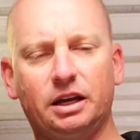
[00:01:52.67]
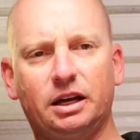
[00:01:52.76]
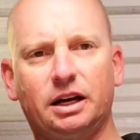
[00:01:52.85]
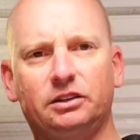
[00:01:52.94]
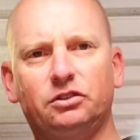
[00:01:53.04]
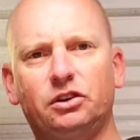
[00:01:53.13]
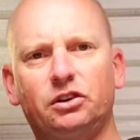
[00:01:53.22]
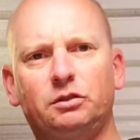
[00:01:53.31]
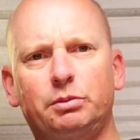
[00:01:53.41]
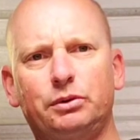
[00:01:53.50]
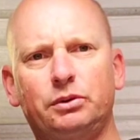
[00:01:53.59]
Dessert
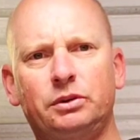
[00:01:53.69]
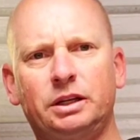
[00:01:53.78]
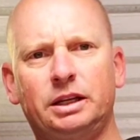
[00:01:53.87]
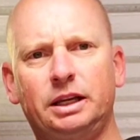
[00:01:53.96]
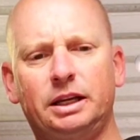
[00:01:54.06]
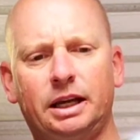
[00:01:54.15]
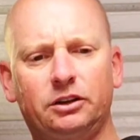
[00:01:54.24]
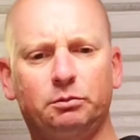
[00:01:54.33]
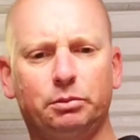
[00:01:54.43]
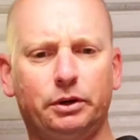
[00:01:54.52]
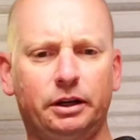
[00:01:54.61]
spoon, it has
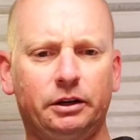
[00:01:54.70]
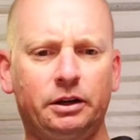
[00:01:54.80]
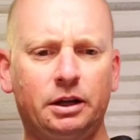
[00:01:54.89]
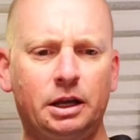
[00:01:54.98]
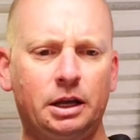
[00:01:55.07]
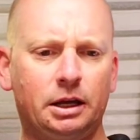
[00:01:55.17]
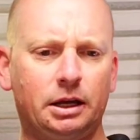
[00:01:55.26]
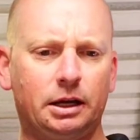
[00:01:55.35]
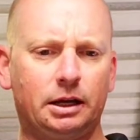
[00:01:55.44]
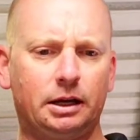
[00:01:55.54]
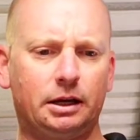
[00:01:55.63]
been
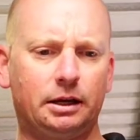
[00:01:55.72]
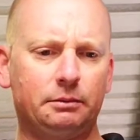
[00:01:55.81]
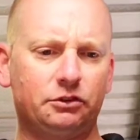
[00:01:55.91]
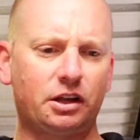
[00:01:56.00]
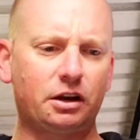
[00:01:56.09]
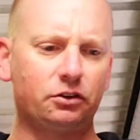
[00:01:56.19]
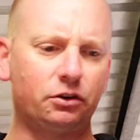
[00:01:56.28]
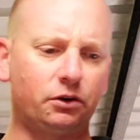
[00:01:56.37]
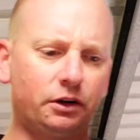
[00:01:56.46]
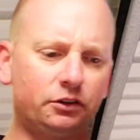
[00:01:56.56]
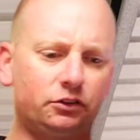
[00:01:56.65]

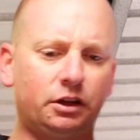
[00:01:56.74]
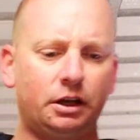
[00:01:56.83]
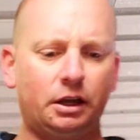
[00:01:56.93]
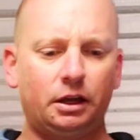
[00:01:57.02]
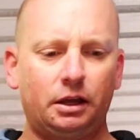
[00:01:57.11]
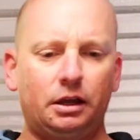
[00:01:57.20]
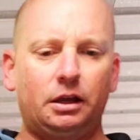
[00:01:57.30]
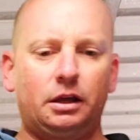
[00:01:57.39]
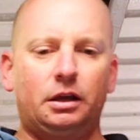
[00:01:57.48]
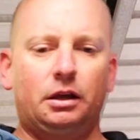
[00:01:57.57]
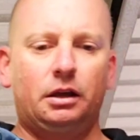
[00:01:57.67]
sanitised.
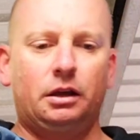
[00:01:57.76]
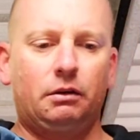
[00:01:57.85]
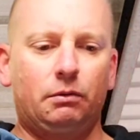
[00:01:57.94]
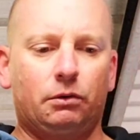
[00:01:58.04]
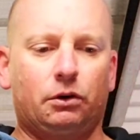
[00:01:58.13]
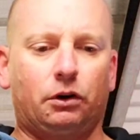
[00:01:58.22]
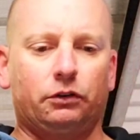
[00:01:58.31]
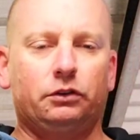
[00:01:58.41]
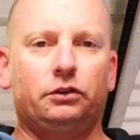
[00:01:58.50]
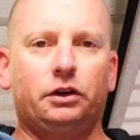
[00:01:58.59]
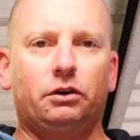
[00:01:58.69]
Got the
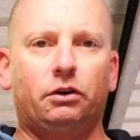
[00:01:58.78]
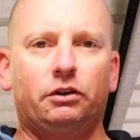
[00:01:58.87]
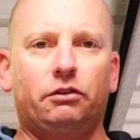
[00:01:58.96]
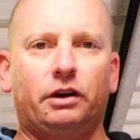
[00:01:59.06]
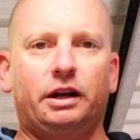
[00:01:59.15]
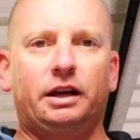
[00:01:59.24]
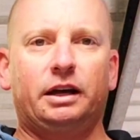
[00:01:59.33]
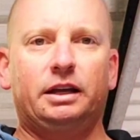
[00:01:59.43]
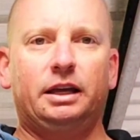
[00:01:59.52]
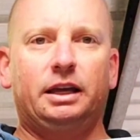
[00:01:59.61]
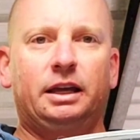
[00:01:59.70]
dehydrator
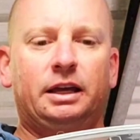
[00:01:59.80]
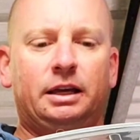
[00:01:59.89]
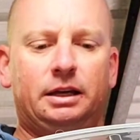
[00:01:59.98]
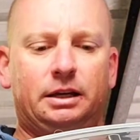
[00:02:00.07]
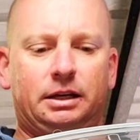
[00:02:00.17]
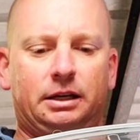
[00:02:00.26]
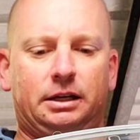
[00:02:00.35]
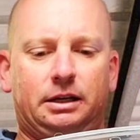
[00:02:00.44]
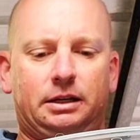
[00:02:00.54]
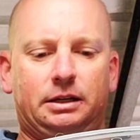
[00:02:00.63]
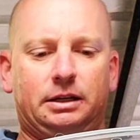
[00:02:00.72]
here,
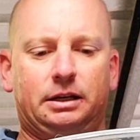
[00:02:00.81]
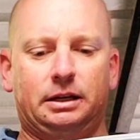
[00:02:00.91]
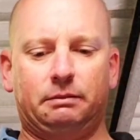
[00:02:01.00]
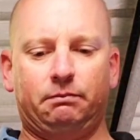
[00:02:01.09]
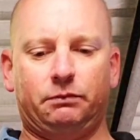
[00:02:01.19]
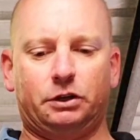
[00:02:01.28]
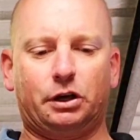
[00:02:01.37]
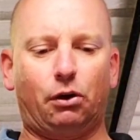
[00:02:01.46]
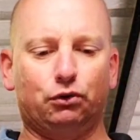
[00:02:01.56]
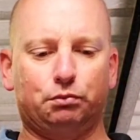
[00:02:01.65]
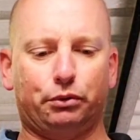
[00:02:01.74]
the
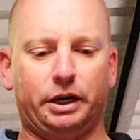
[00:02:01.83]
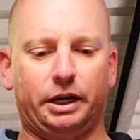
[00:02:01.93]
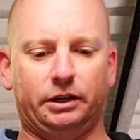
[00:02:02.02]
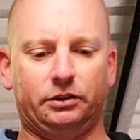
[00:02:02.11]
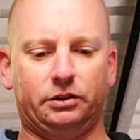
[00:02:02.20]
Coles brand